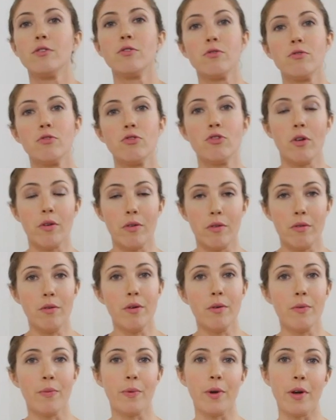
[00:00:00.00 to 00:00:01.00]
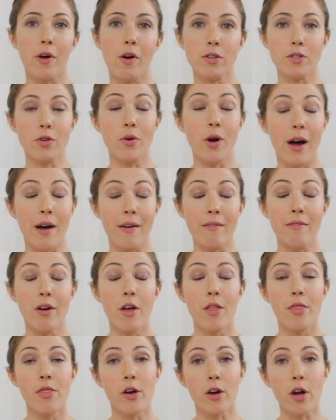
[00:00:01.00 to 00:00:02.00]
So we also have
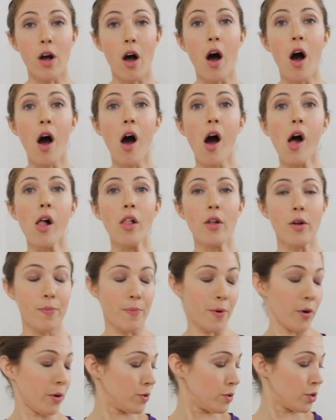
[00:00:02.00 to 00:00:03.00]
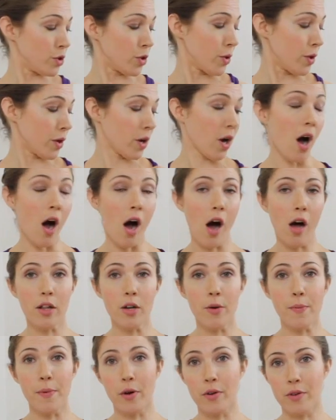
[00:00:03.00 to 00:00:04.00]
the collarbone. So the
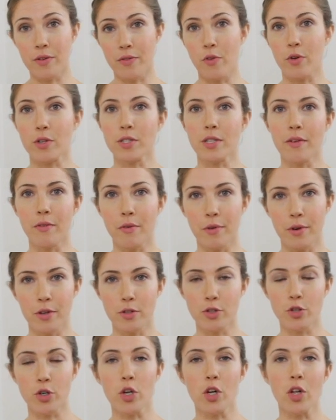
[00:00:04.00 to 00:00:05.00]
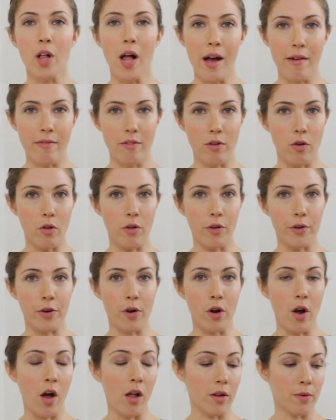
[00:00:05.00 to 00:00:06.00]
collarbone, of course, everyone knows your clavicle or your
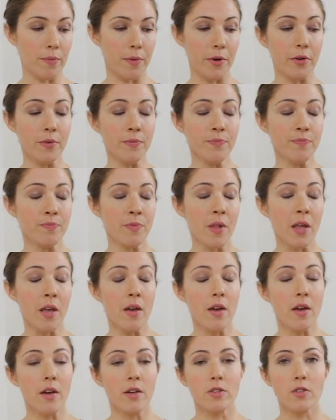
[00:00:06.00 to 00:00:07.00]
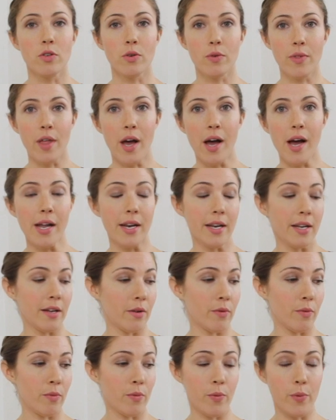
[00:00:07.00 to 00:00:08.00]
collarbone. So that
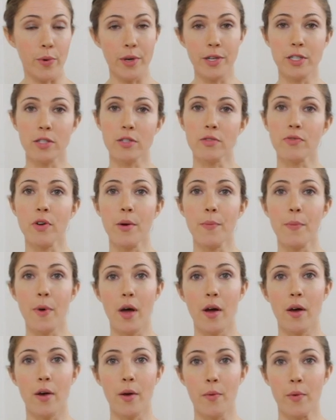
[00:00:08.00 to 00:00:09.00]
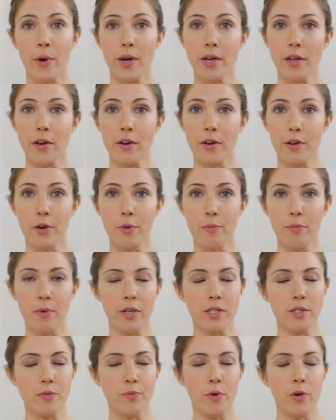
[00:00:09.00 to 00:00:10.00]
reaches from right here at your
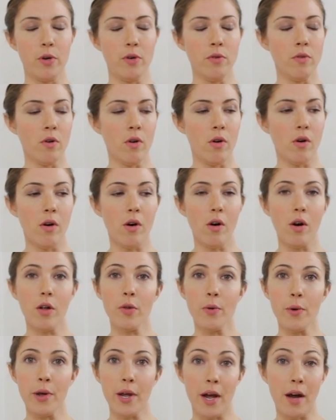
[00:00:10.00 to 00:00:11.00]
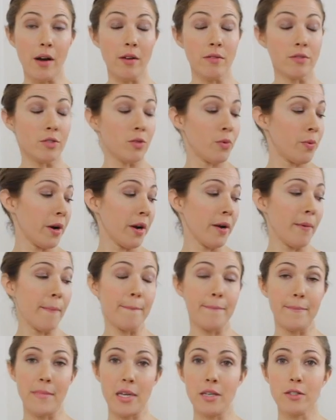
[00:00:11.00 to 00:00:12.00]
breastbone all the way out to where
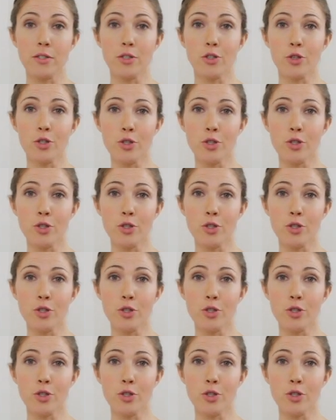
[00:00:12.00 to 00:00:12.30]
it meets